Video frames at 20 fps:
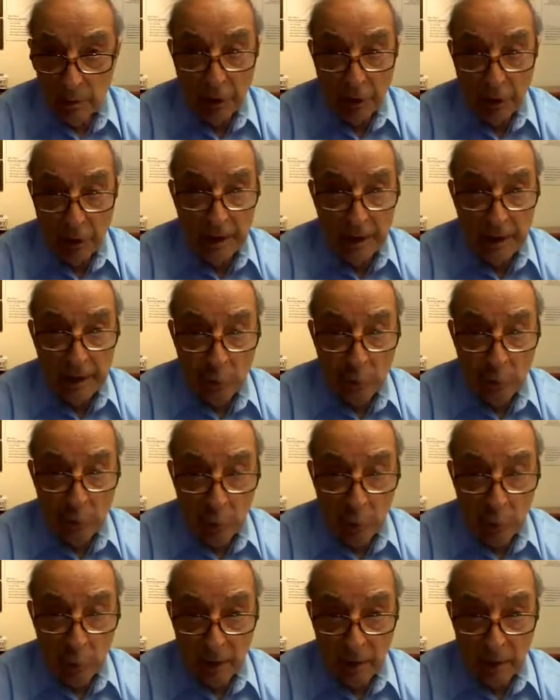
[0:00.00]
in one
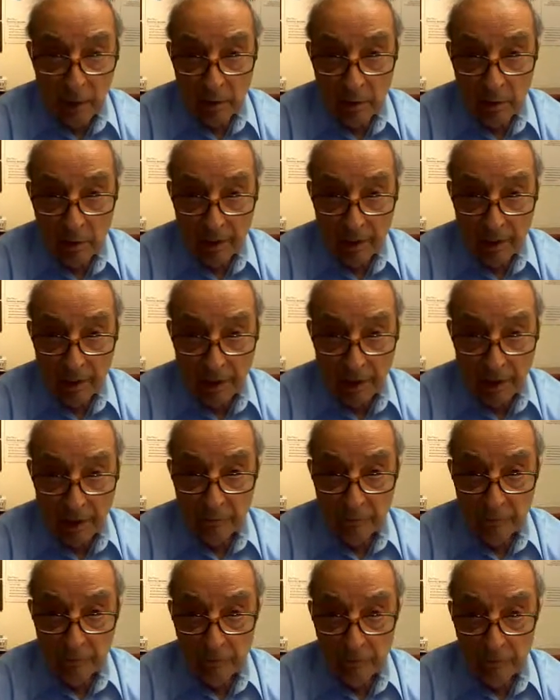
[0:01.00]
silo,
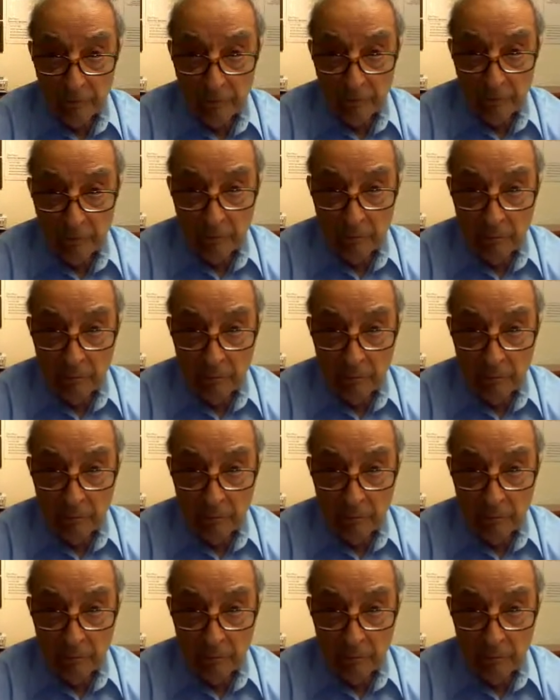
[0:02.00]
in one